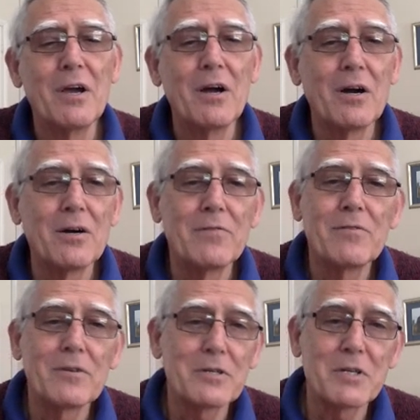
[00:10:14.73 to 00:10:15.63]
of
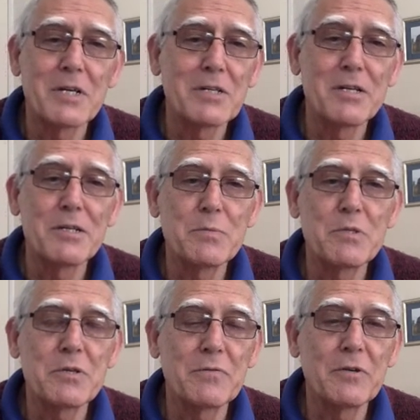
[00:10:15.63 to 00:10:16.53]
Los Angeles
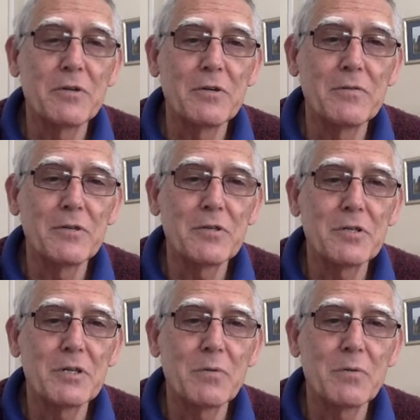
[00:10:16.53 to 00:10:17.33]
Pacific University.